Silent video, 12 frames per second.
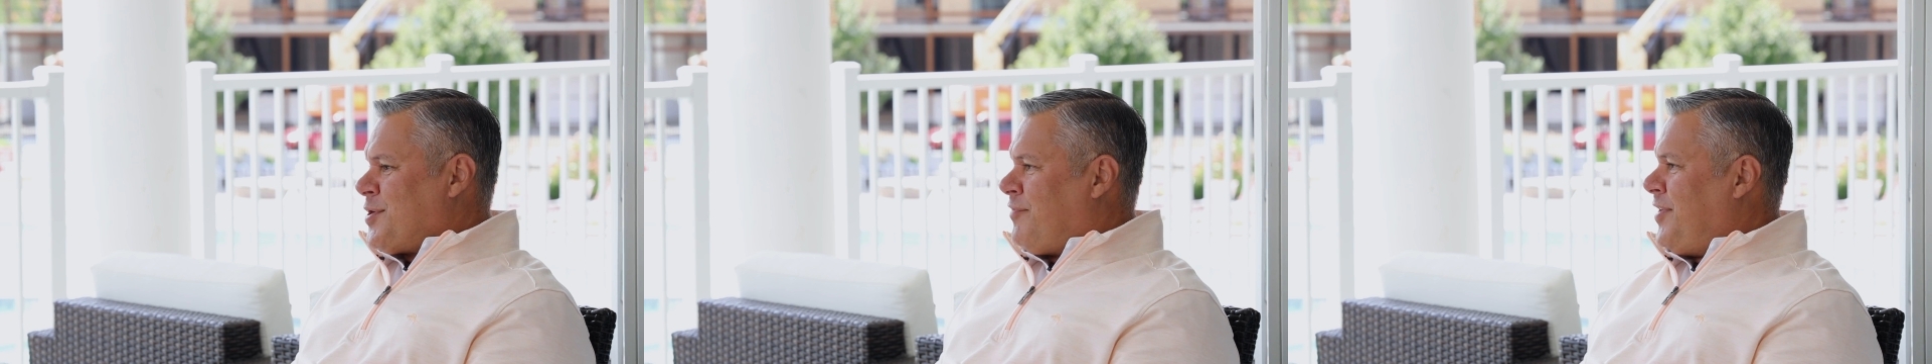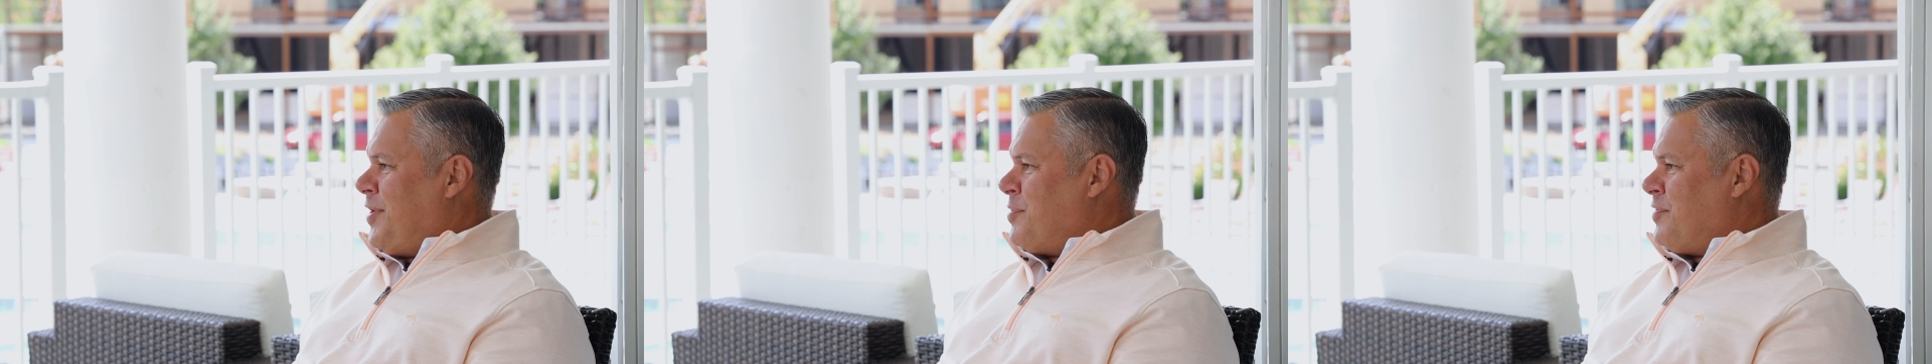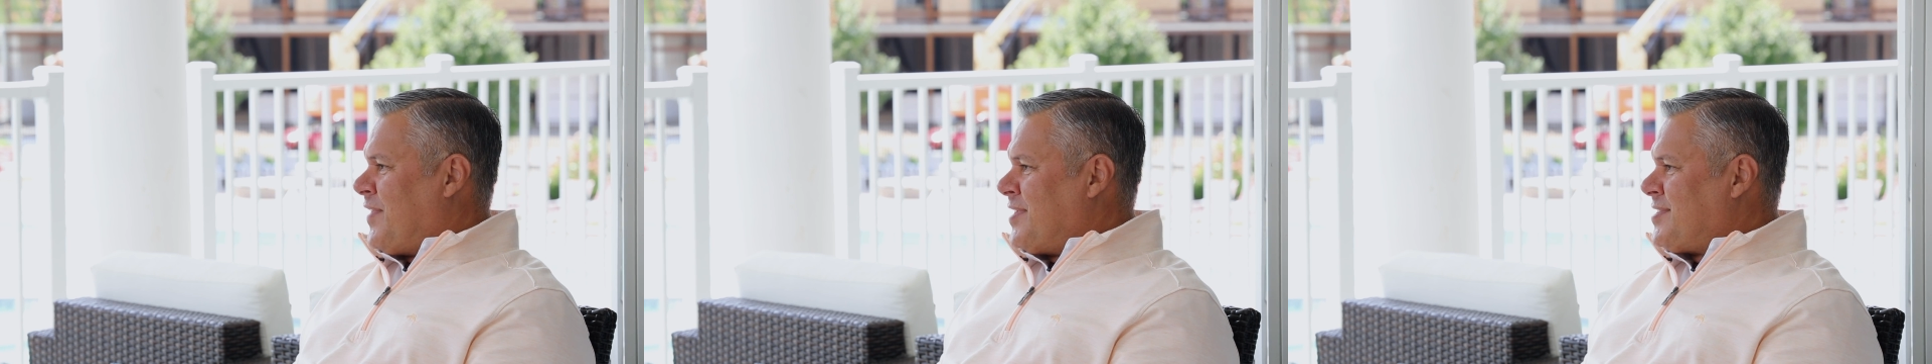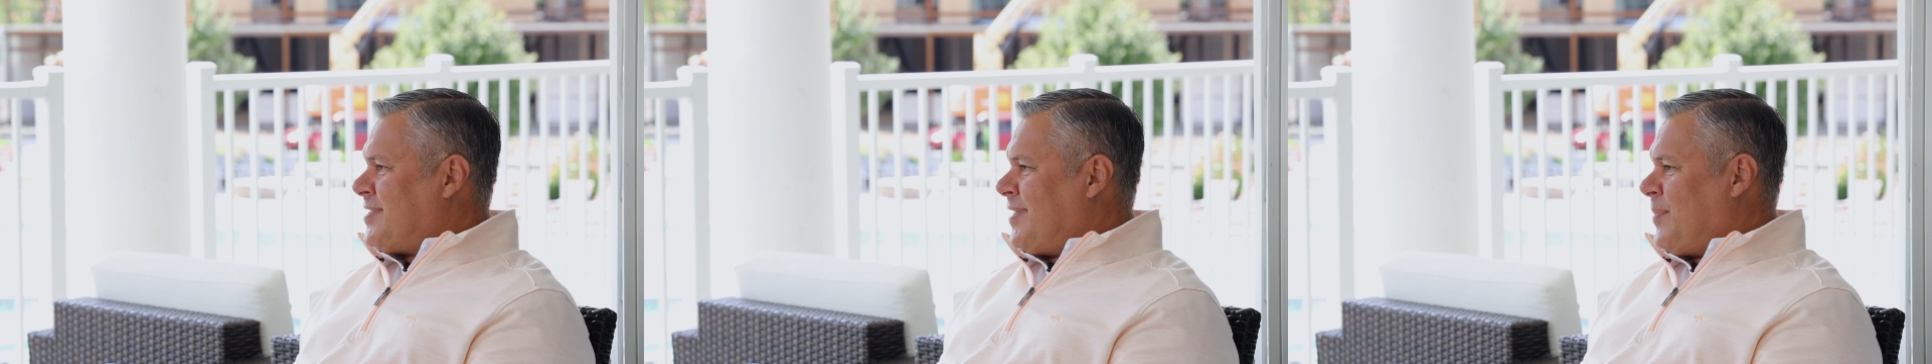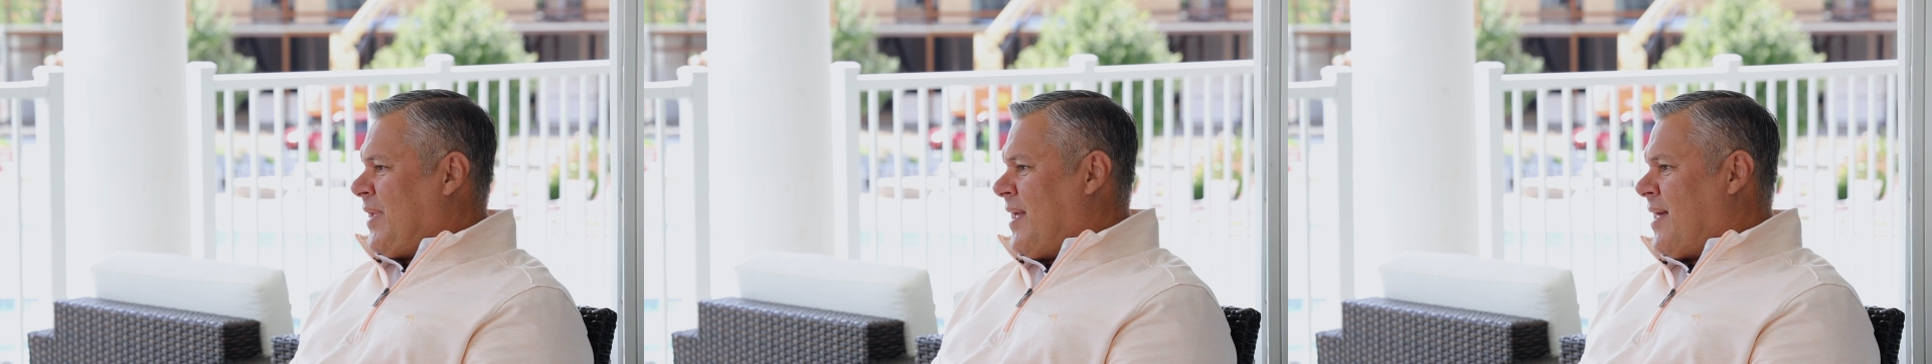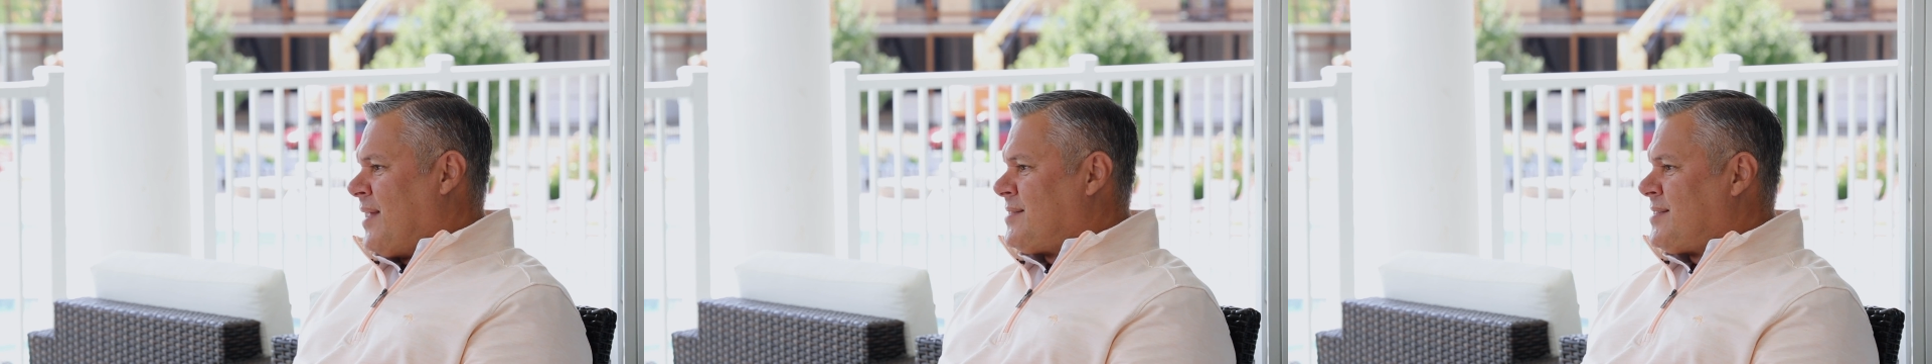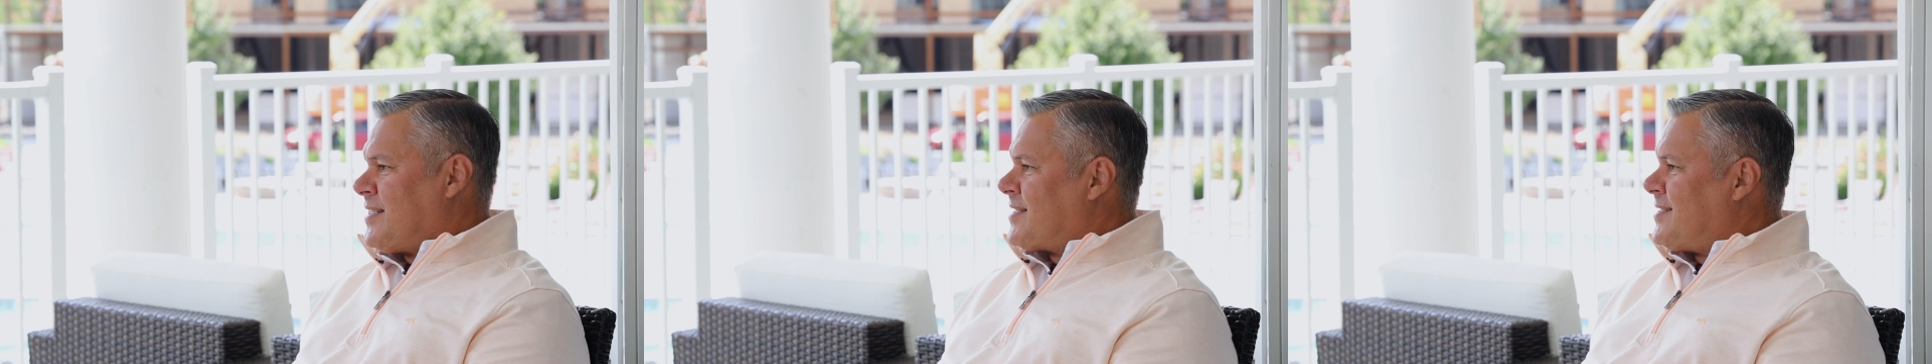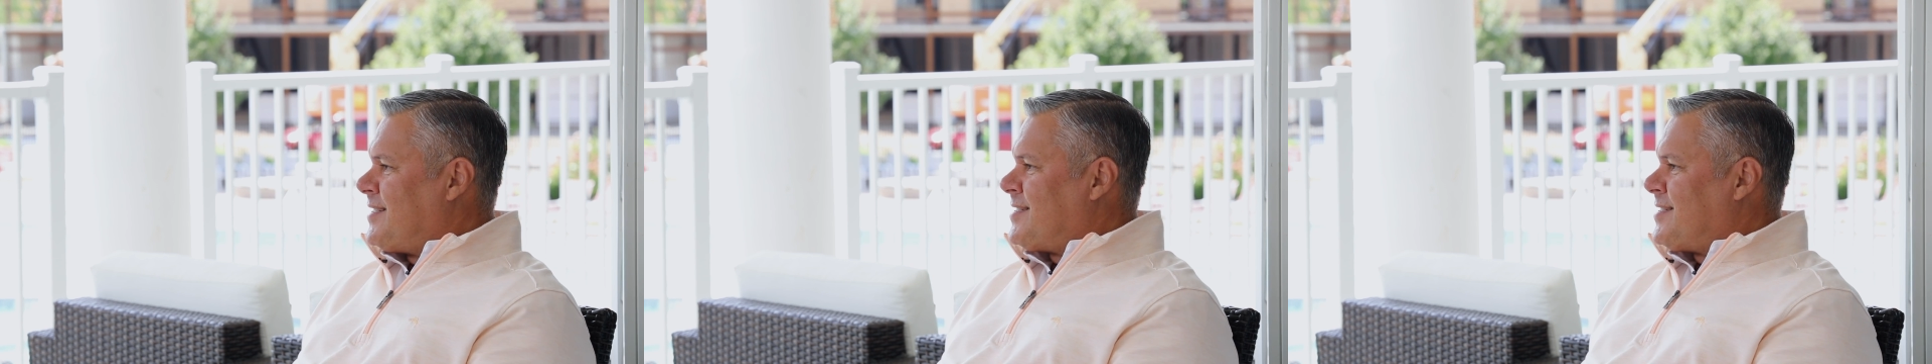a few of us and we had 60,